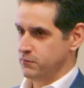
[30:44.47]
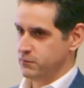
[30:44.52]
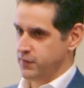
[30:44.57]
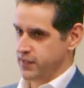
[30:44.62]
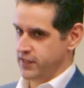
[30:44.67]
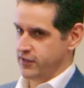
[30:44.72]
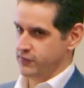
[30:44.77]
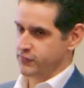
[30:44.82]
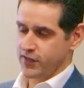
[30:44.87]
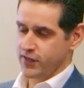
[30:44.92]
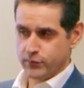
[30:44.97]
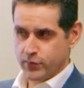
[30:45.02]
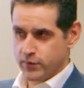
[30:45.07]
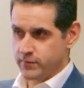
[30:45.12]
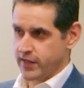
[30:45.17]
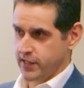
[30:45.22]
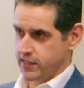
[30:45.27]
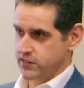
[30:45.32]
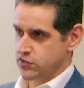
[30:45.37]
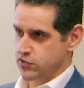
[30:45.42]
But if I'll put
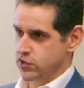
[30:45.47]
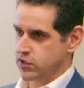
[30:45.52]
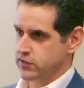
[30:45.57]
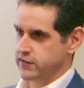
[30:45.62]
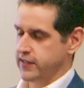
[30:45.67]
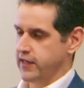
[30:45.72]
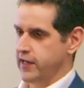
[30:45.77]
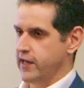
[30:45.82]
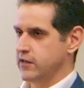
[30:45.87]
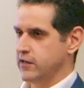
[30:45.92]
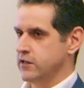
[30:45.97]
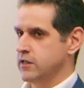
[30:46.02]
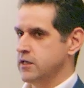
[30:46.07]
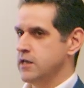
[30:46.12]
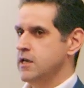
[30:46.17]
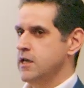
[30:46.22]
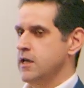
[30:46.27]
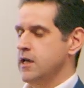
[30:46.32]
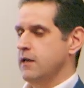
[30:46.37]
my consulting hat on,